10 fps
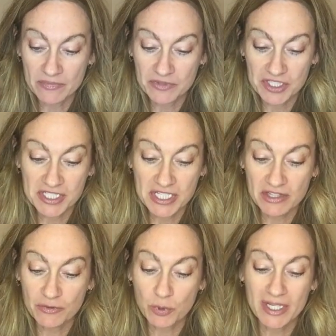The
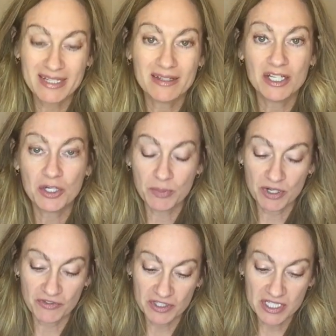teeth were in near
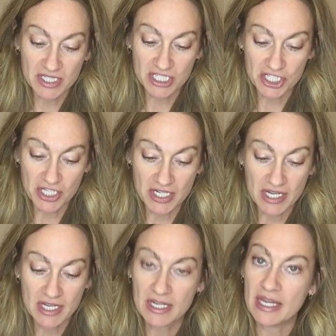perfect condition,
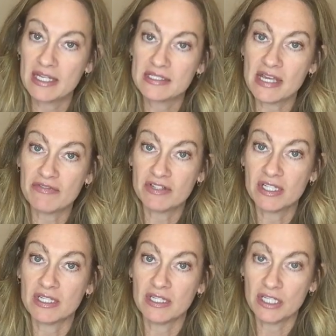and
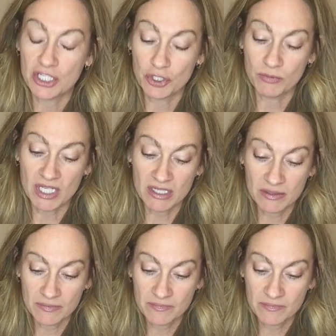definitely human.